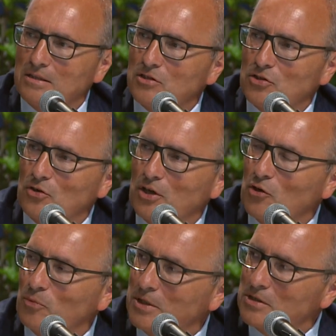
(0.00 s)
They see
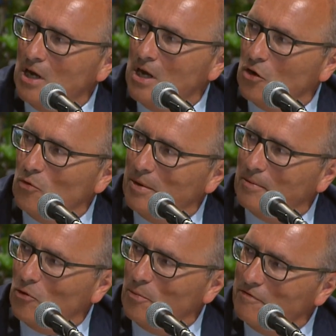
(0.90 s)
harshness,
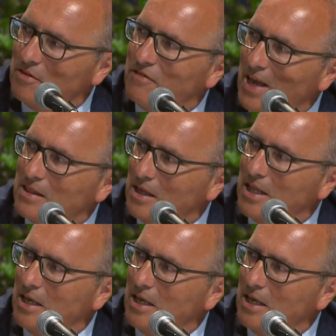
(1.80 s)
tensions.